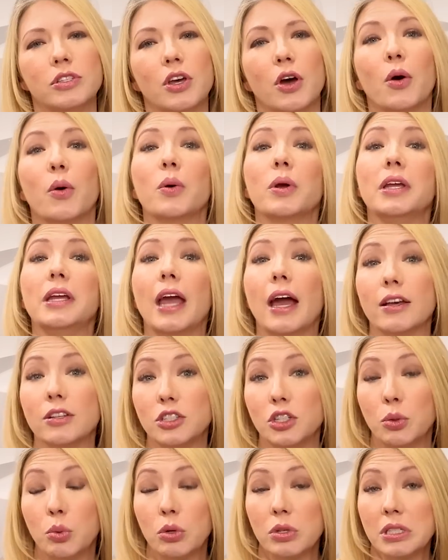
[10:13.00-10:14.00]
So
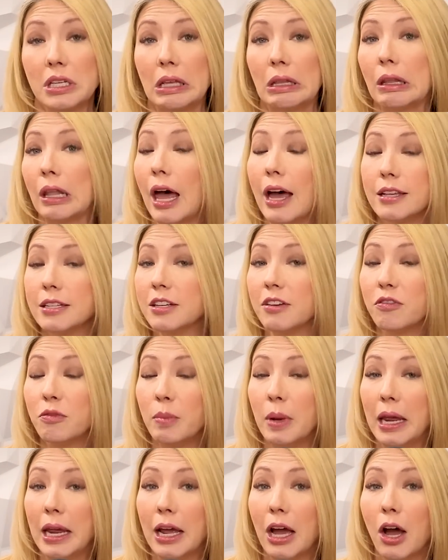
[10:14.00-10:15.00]
yes, you will see less
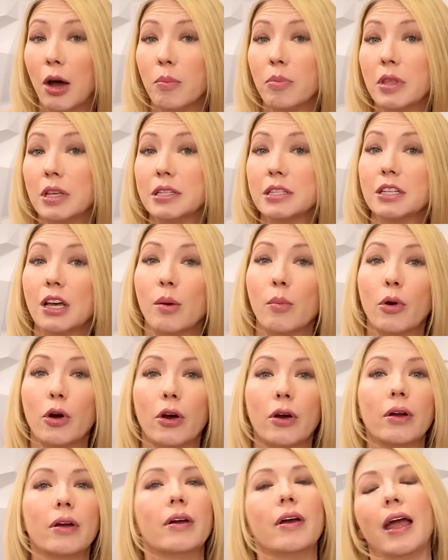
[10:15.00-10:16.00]
of me come this
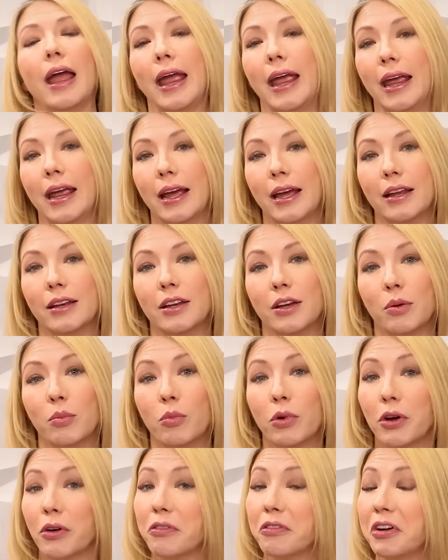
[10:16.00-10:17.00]
summer. And
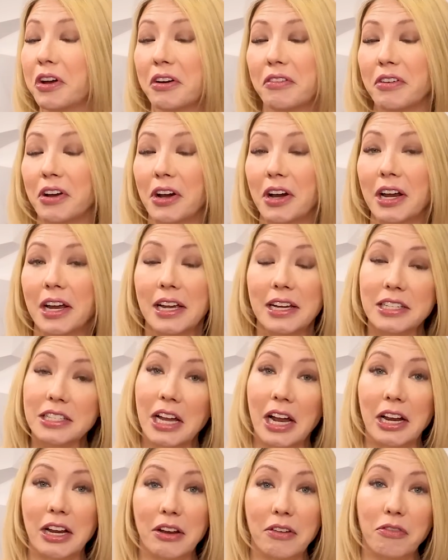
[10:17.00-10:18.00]
um, we are very, very
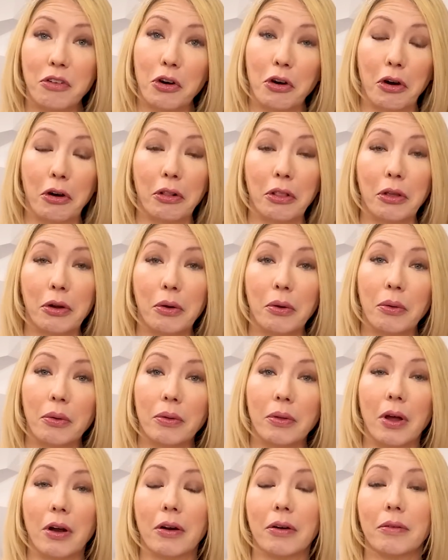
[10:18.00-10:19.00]
excited for our
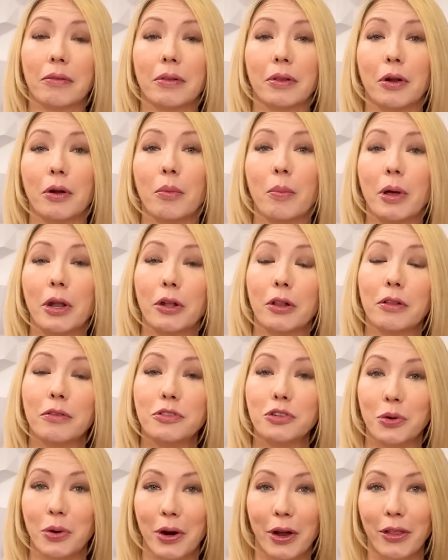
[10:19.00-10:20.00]
little, our little bundle
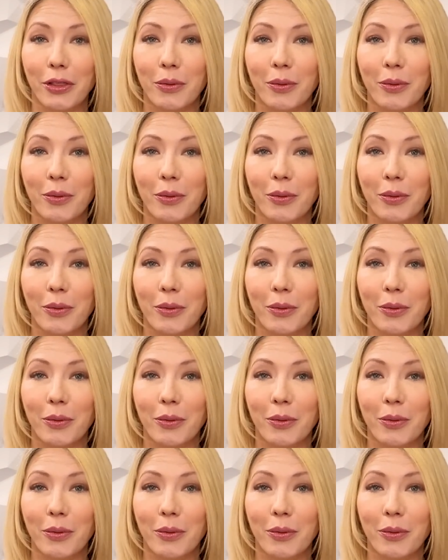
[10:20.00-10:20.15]
of joy